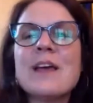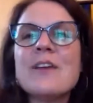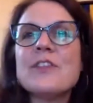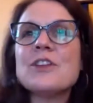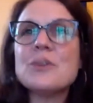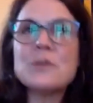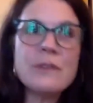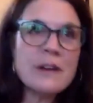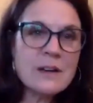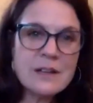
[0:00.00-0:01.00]
the new
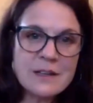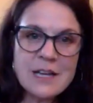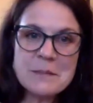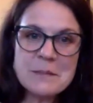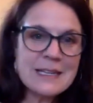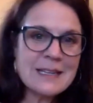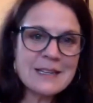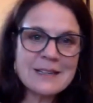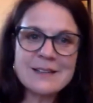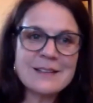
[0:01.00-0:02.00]
variant coming
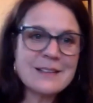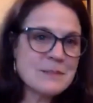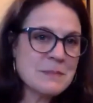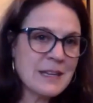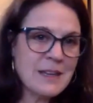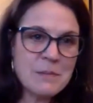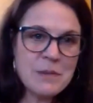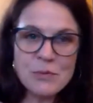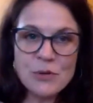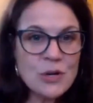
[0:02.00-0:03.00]
in is making
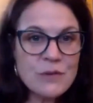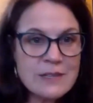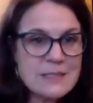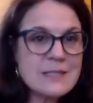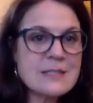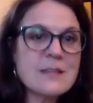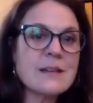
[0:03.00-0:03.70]
people nervous,